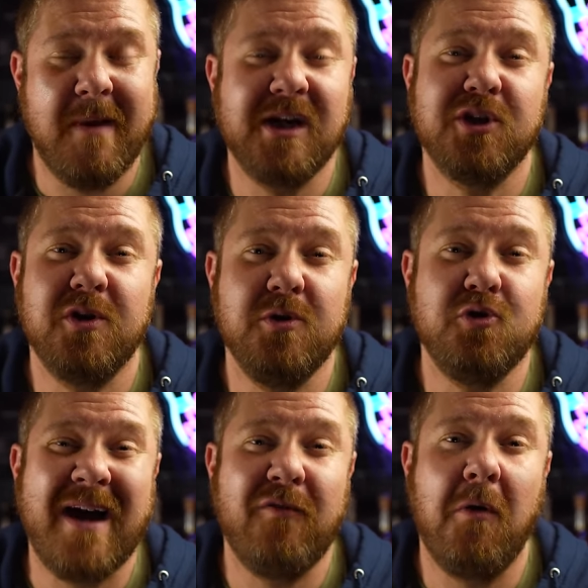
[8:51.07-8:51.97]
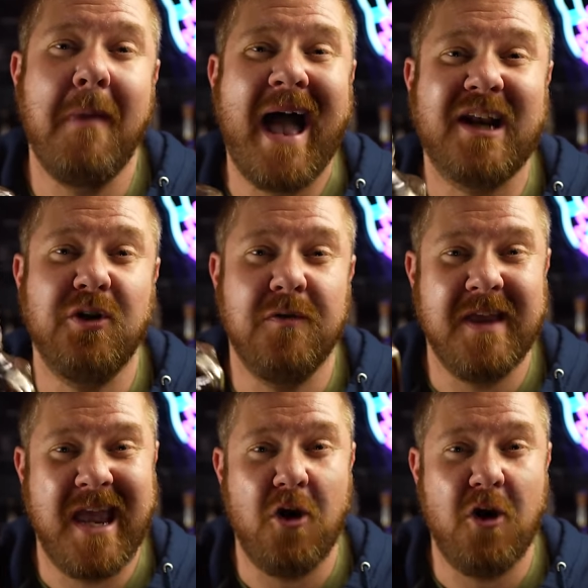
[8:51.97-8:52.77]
make sure you travel back to the